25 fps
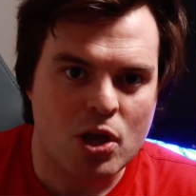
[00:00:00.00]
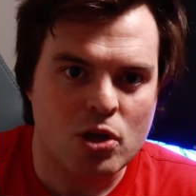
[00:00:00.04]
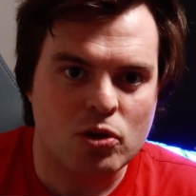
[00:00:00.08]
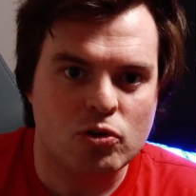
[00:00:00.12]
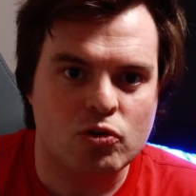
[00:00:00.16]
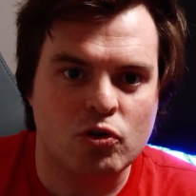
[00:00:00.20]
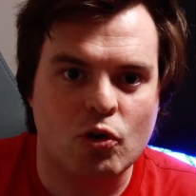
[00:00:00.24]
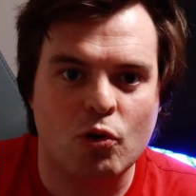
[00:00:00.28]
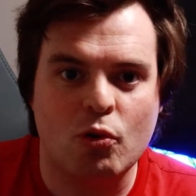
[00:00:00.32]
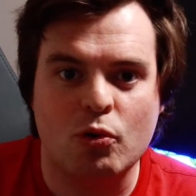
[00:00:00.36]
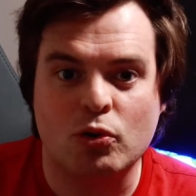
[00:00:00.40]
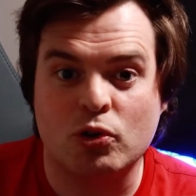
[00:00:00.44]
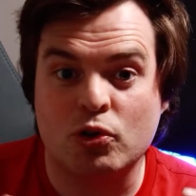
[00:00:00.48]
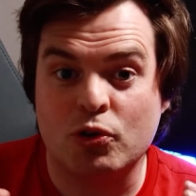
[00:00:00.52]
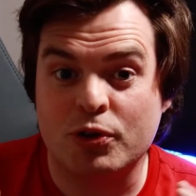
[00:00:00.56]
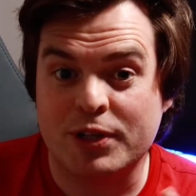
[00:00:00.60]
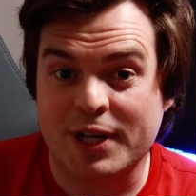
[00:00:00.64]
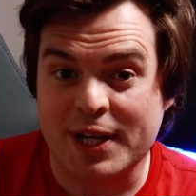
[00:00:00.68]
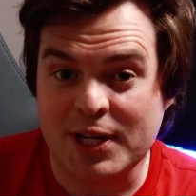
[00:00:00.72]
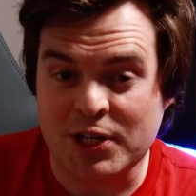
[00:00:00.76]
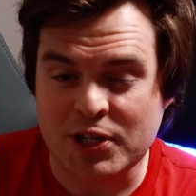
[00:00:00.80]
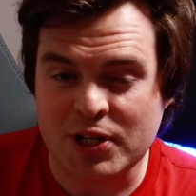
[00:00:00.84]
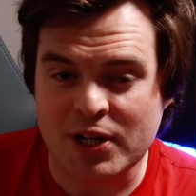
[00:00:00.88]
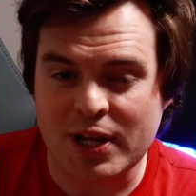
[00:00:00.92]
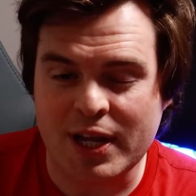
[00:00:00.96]
So
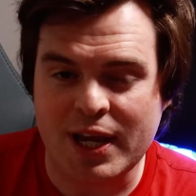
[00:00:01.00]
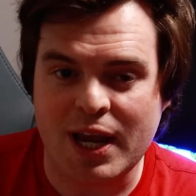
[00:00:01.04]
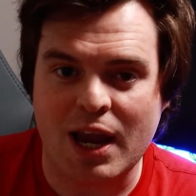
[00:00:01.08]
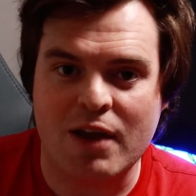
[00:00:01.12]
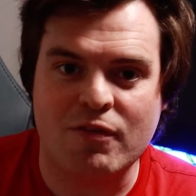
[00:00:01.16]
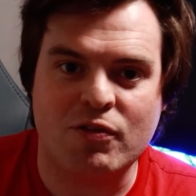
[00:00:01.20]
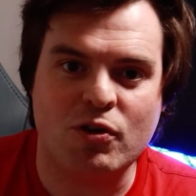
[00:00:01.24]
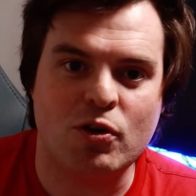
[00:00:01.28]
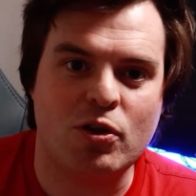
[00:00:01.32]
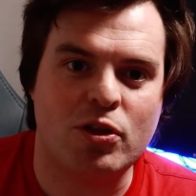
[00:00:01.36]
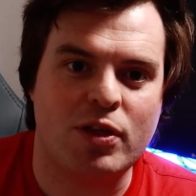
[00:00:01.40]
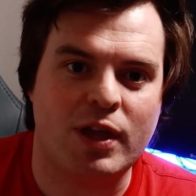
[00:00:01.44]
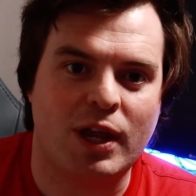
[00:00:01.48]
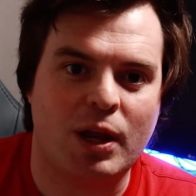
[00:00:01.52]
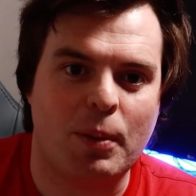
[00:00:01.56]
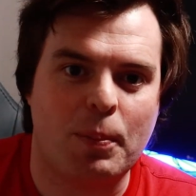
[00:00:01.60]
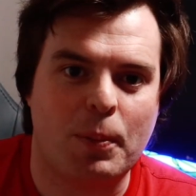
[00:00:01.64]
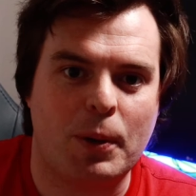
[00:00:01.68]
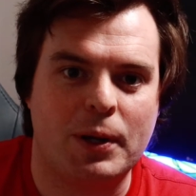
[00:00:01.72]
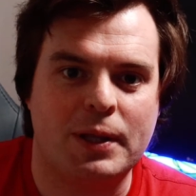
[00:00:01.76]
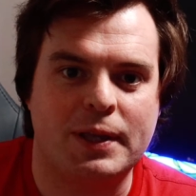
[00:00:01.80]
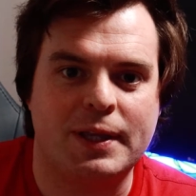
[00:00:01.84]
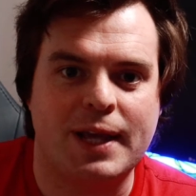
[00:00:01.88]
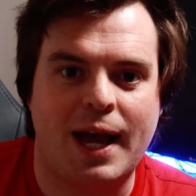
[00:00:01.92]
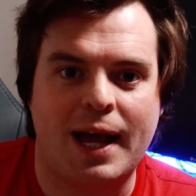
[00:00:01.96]
traditionally, if you think
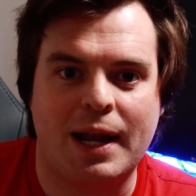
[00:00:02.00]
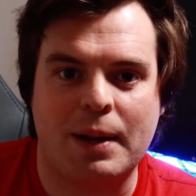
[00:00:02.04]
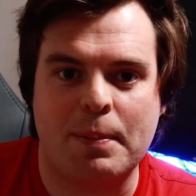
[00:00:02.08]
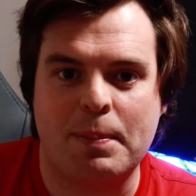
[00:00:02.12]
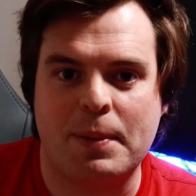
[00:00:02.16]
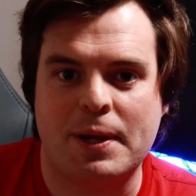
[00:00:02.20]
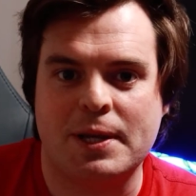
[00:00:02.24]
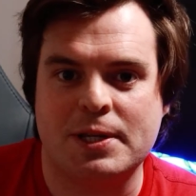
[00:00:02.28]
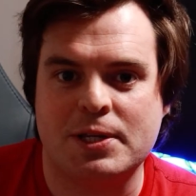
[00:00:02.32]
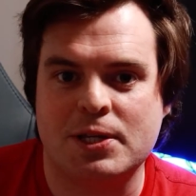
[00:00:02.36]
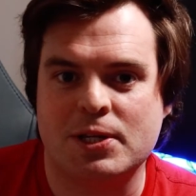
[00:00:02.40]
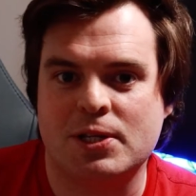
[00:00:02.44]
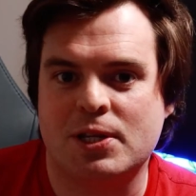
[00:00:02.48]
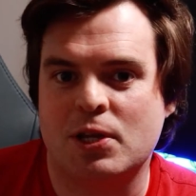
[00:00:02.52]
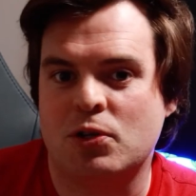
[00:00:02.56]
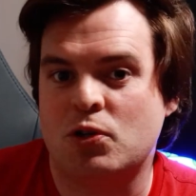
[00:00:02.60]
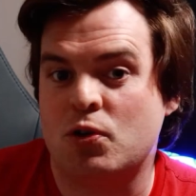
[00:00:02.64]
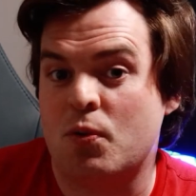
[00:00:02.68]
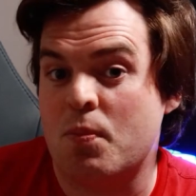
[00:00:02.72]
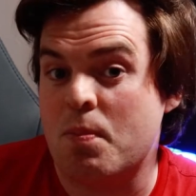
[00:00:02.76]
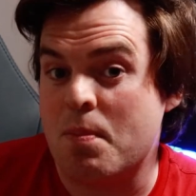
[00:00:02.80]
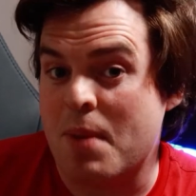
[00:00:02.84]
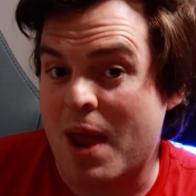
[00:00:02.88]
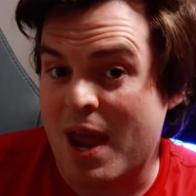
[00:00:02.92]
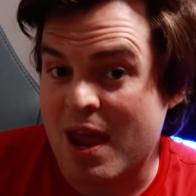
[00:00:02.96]
about databases that
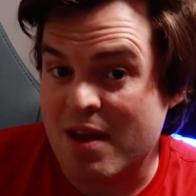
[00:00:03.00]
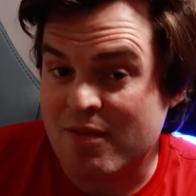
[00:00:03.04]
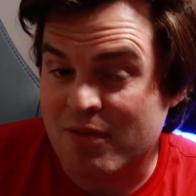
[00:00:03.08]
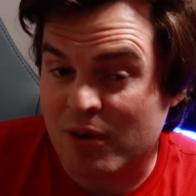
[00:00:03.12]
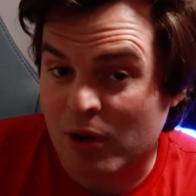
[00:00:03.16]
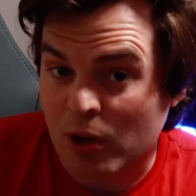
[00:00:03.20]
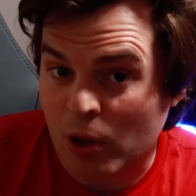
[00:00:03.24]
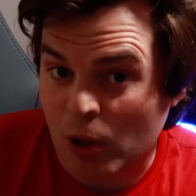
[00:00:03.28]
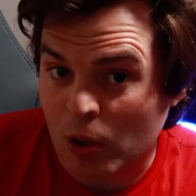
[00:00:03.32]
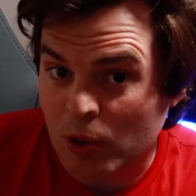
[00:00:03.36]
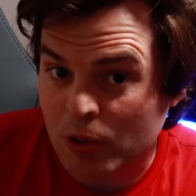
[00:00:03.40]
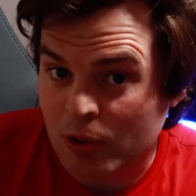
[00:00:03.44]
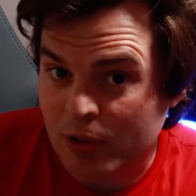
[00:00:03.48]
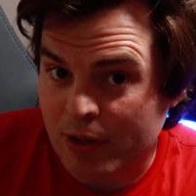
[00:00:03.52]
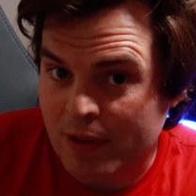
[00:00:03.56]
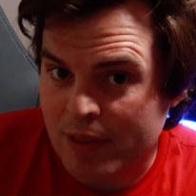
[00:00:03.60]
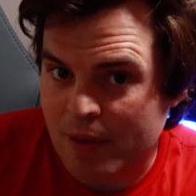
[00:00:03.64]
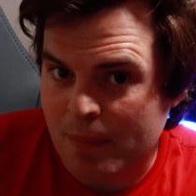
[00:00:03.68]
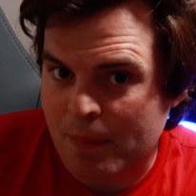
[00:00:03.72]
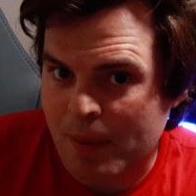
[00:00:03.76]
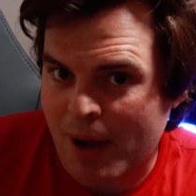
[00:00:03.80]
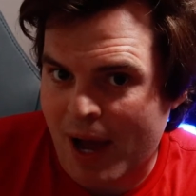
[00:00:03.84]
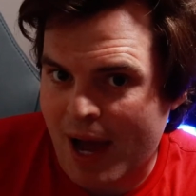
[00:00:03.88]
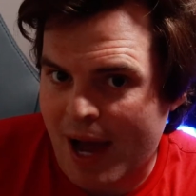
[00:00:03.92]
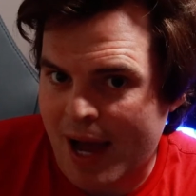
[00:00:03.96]
you may have encountered in
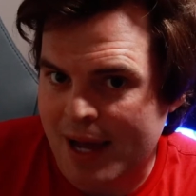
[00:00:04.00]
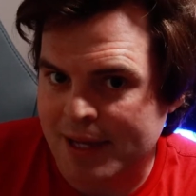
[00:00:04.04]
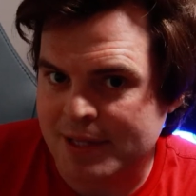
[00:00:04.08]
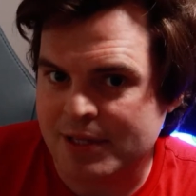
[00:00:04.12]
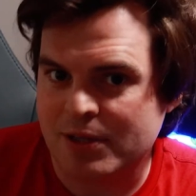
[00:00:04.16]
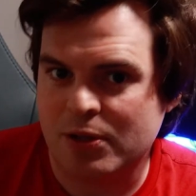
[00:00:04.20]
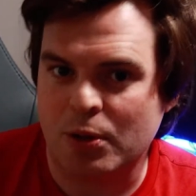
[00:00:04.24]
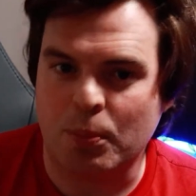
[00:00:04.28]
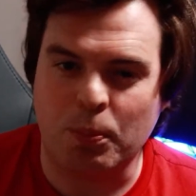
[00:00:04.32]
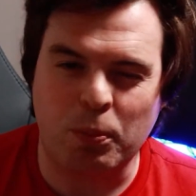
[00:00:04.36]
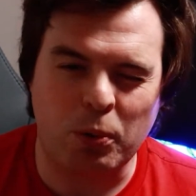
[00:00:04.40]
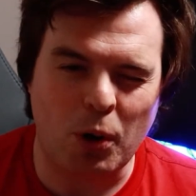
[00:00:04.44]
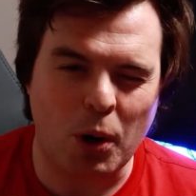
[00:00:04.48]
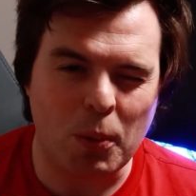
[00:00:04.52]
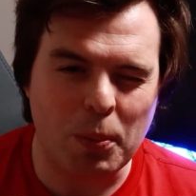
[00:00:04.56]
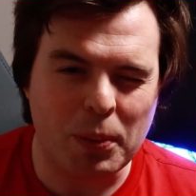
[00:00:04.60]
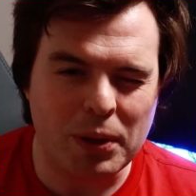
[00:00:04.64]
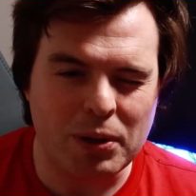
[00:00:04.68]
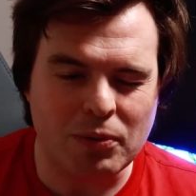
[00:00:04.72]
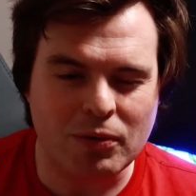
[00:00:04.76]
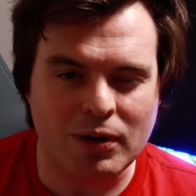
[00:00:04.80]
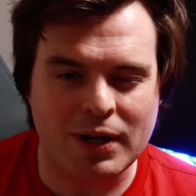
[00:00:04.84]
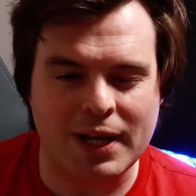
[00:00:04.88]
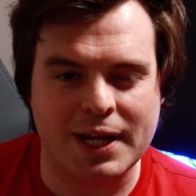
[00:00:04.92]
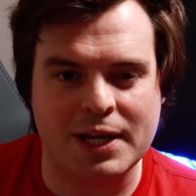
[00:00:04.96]
the past, they're
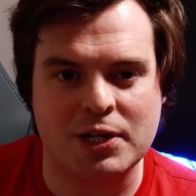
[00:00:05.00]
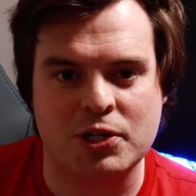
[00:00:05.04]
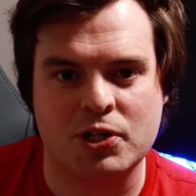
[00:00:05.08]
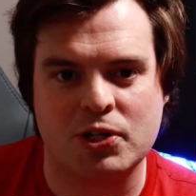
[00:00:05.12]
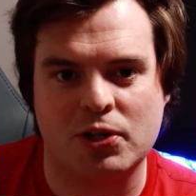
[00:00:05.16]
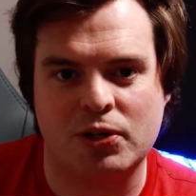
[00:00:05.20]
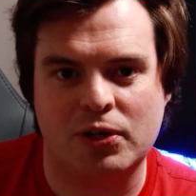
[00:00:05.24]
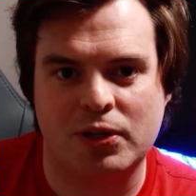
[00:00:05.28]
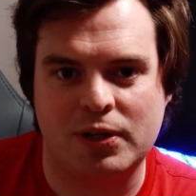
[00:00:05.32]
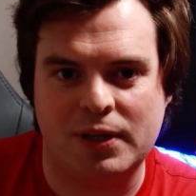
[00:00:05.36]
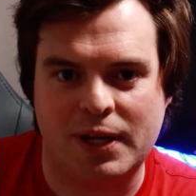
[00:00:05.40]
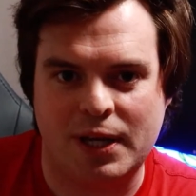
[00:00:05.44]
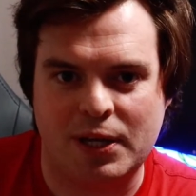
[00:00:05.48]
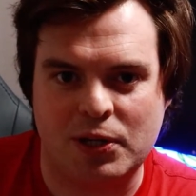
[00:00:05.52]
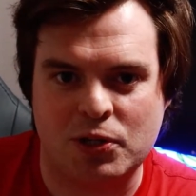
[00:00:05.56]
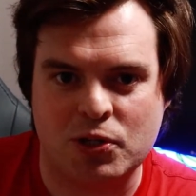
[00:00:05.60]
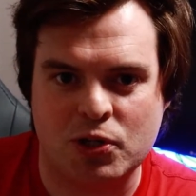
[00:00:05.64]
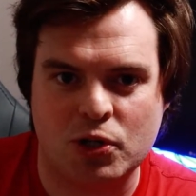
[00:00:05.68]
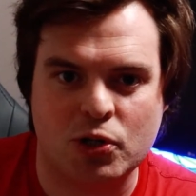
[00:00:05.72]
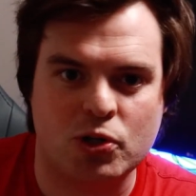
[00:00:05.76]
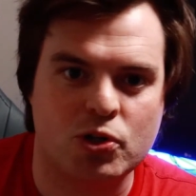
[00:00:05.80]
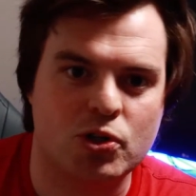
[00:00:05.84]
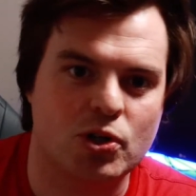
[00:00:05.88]
probably relational in nature,